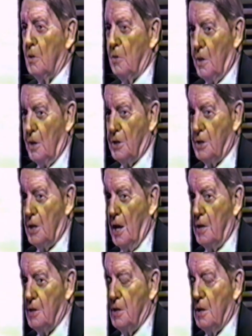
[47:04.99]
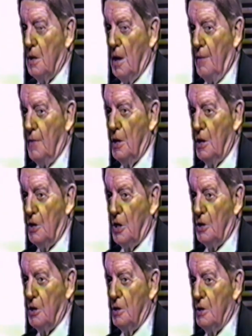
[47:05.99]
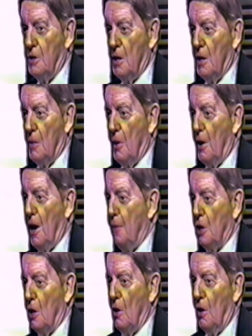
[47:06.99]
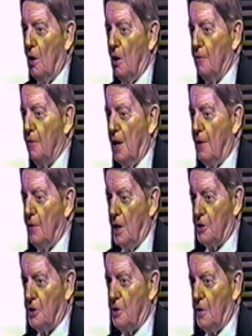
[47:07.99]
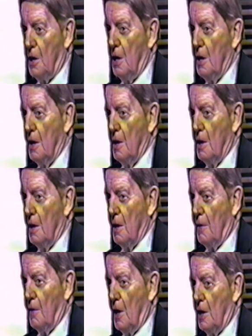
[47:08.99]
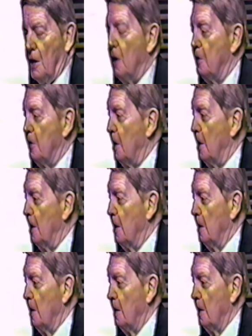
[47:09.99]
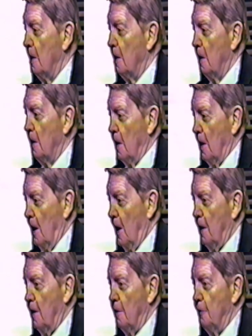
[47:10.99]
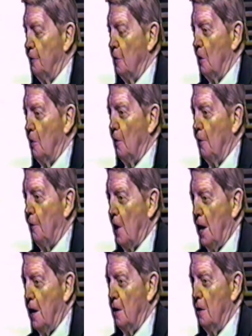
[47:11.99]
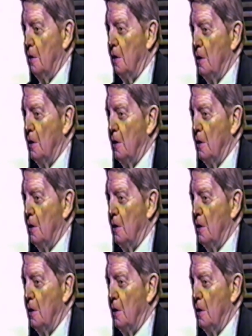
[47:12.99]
criticized Navy decisions perhaps in all of Navy history of our country. And you will find